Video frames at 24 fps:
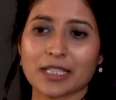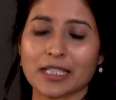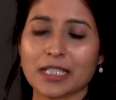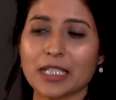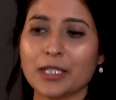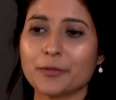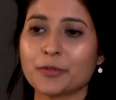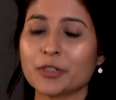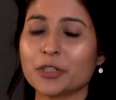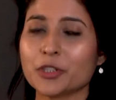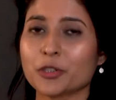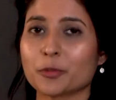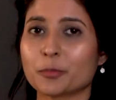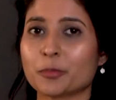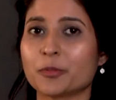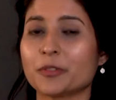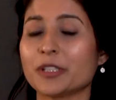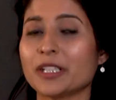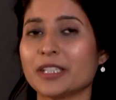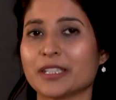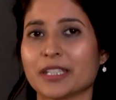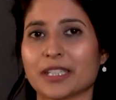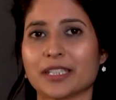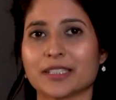Even your
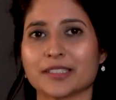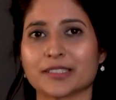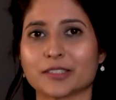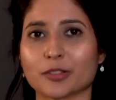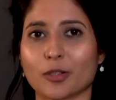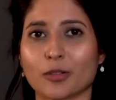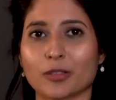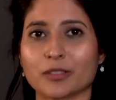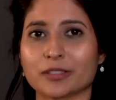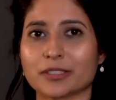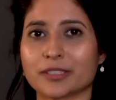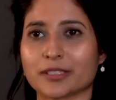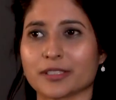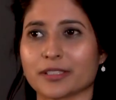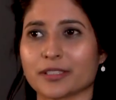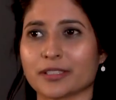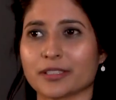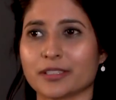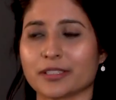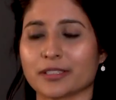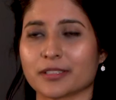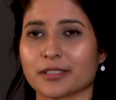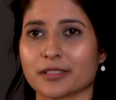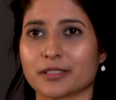breathing is
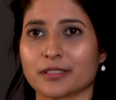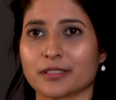altered.